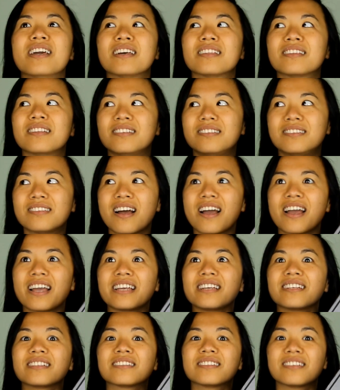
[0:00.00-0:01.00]

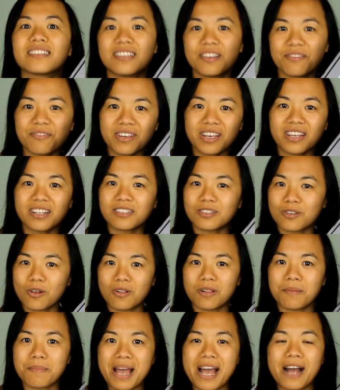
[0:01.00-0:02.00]
design certificate is
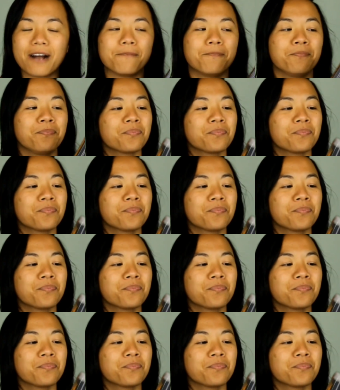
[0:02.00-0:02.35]
all about.